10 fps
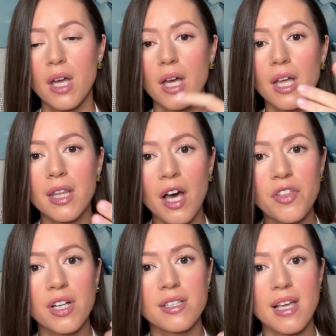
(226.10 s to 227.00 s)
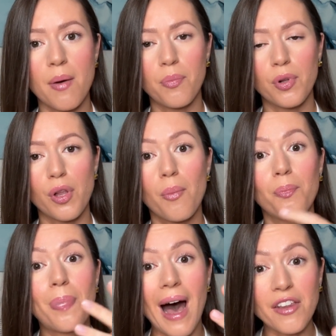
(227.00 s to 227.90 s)
Another example,
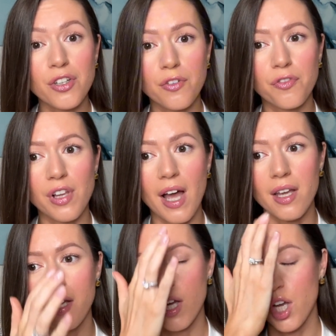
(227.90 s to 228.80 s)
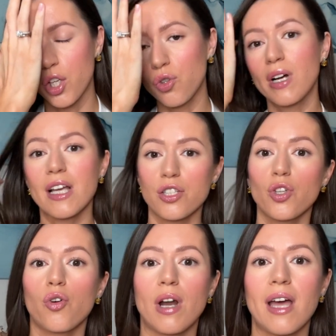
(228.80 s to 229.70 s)
butterfly. You guys
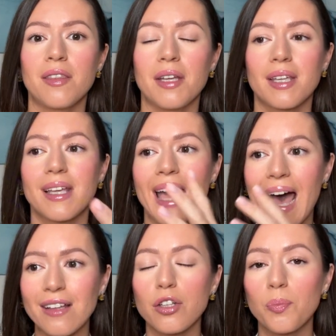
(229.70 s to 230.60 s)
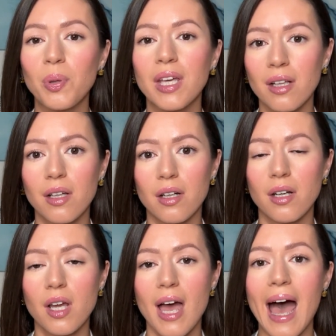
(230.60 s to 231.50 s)
know, right, that caterpillar
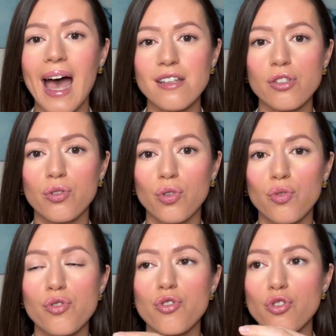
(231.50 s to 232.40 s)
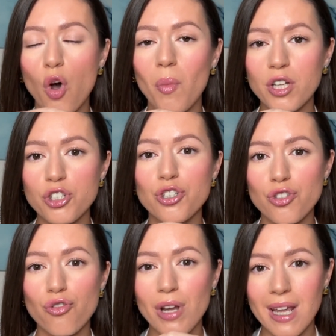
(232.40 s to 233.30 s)
has to use so much
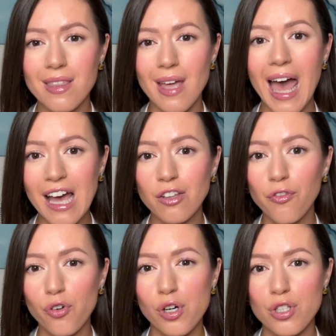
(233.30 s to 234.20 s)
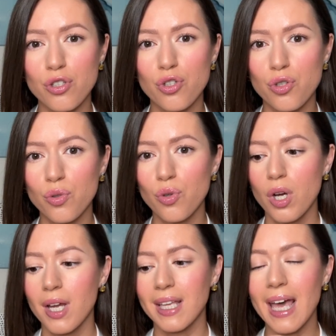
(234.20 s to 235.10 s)
strength and force to
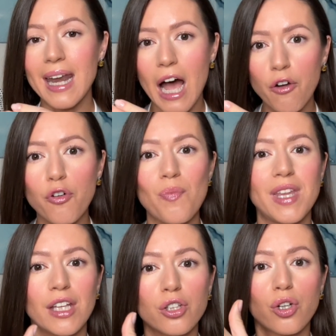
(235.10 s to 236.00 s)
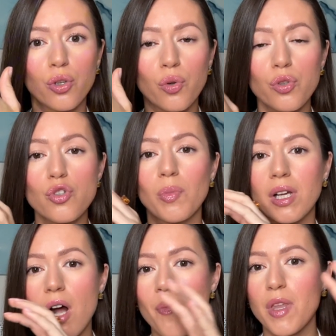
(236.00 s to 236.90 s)
get out from that cocoon to
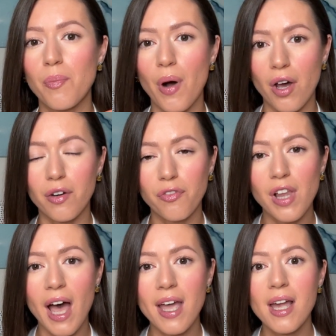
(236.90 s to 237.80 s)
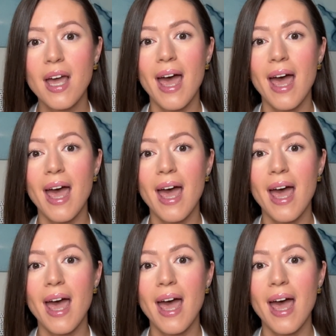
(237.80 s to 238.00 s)
become the butterfly.